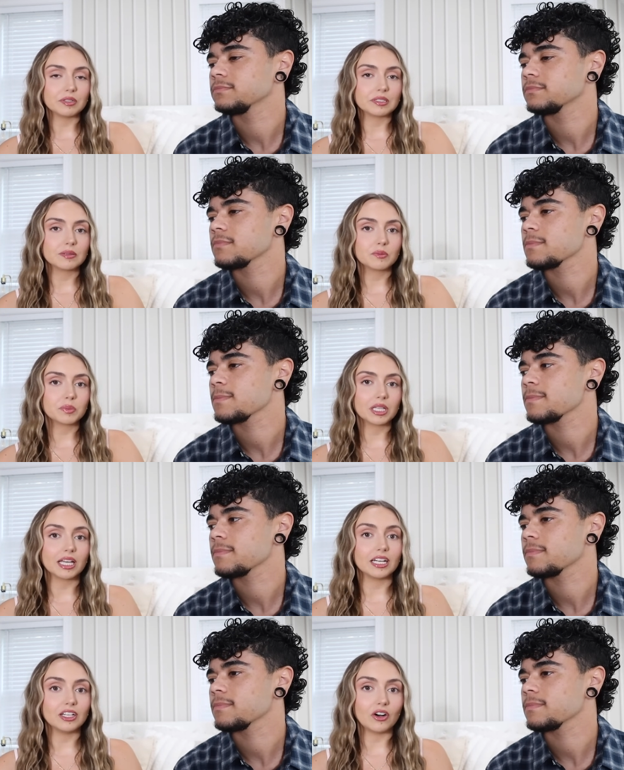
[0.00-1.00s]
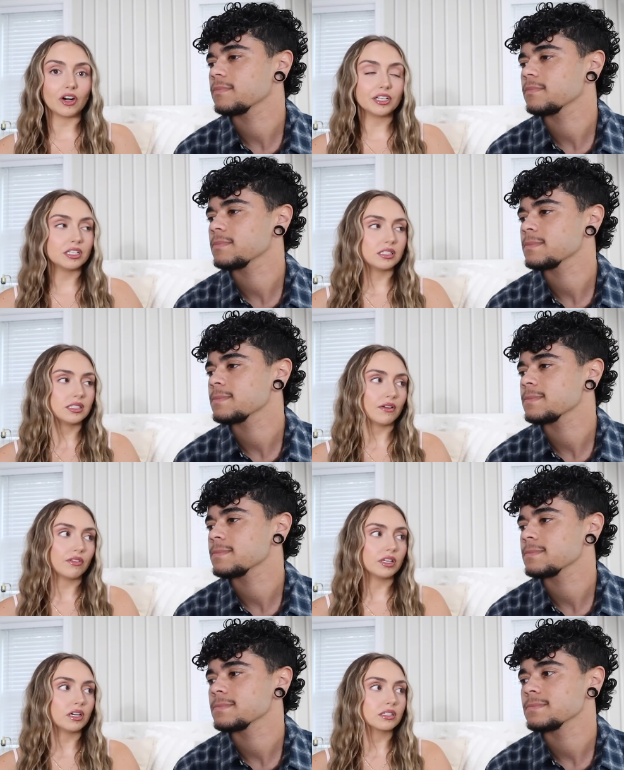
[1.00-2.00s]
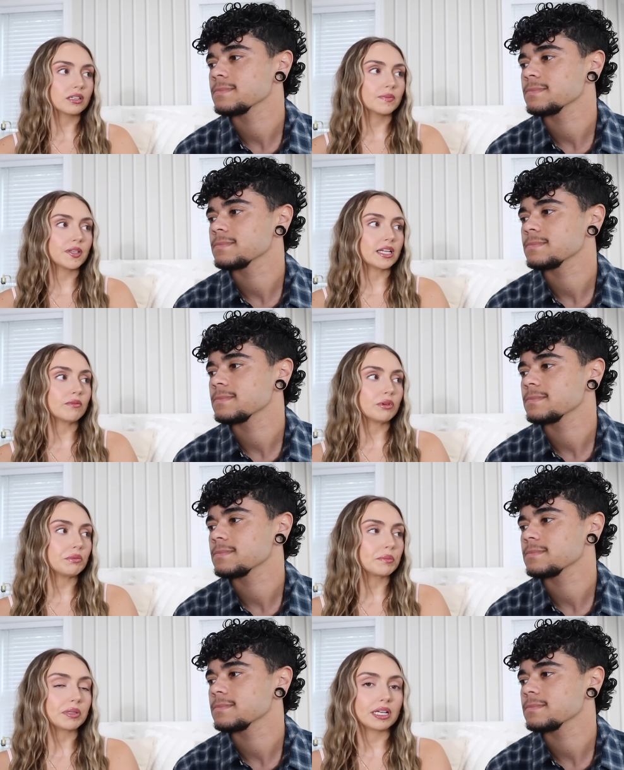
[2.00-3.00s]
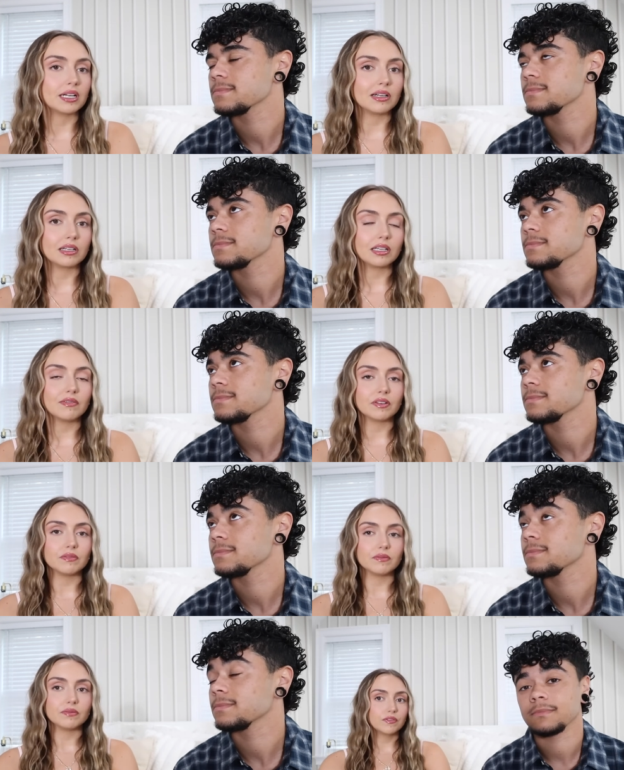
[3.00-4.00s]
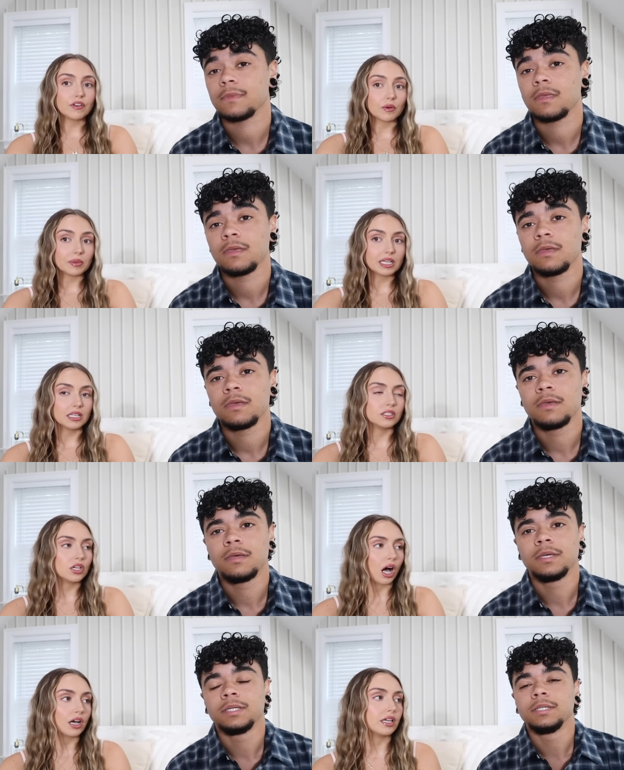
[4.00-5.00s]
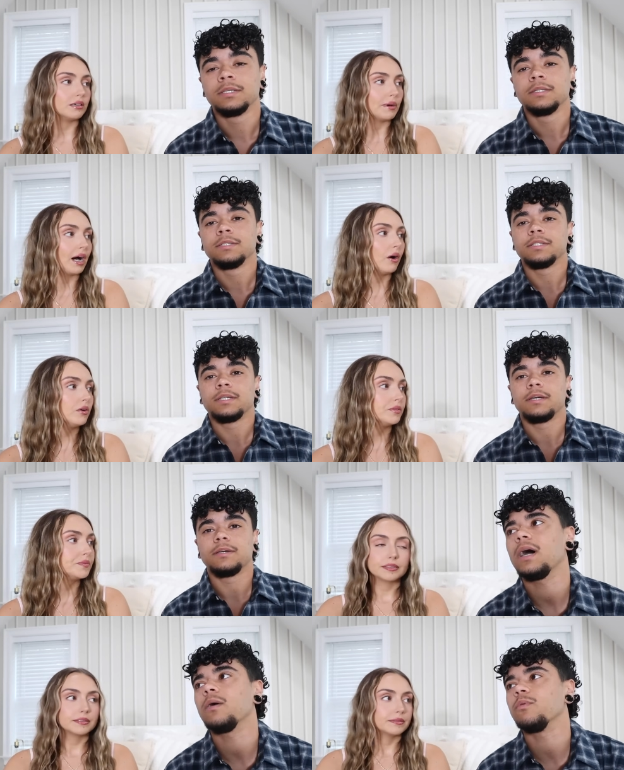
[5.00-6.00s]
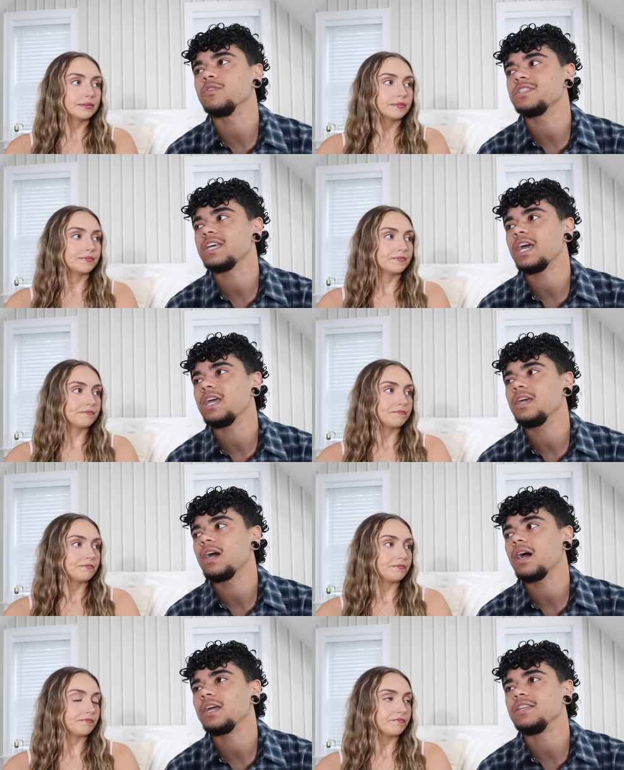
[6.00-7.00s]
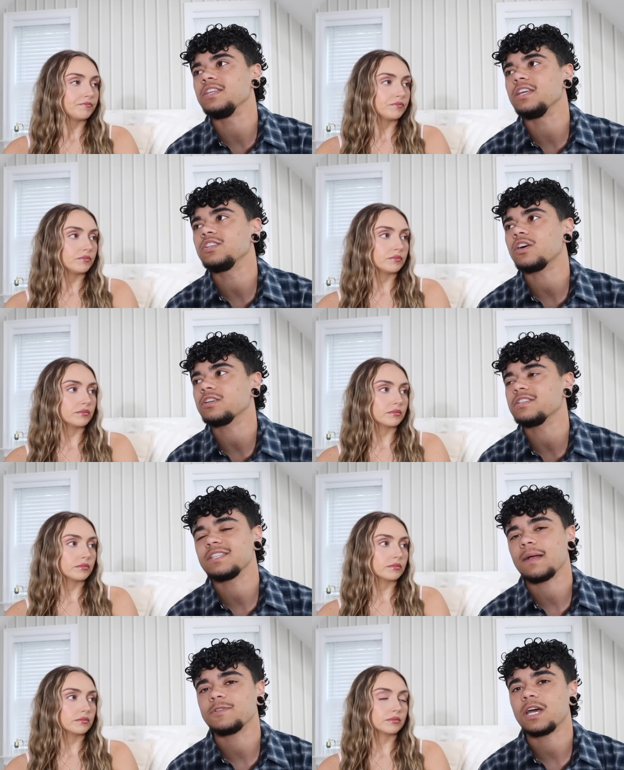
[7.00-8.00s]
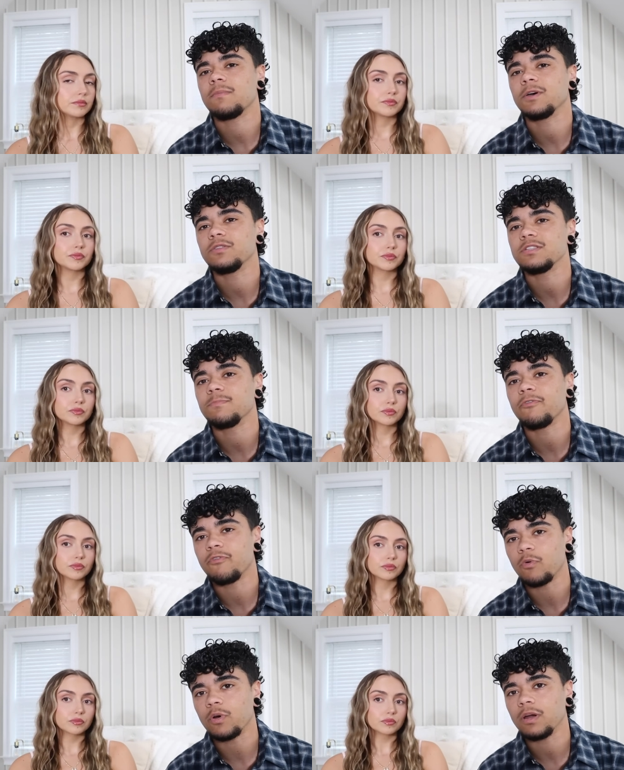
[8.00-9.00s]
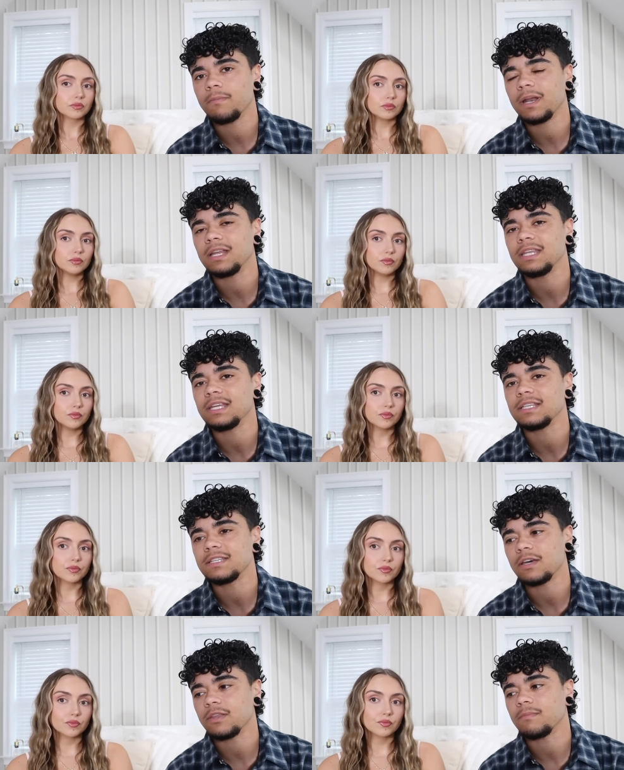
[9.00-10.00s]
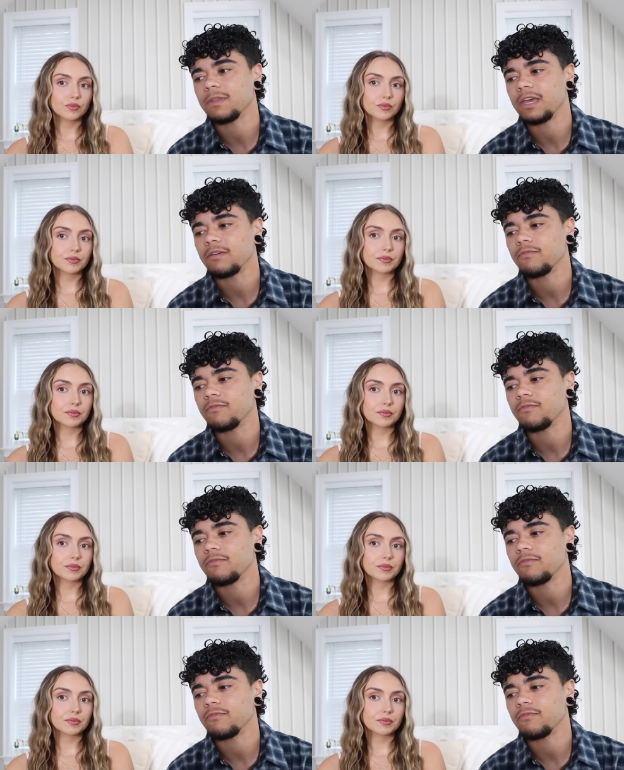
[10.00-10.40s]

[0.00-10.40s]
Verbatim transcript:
Speaker 1: was planning on, and it's definitely not something we were planning on even filming and talking about.
Speaker 2: I will say, I did talk to Snapchat about this before, but I didn't tell them like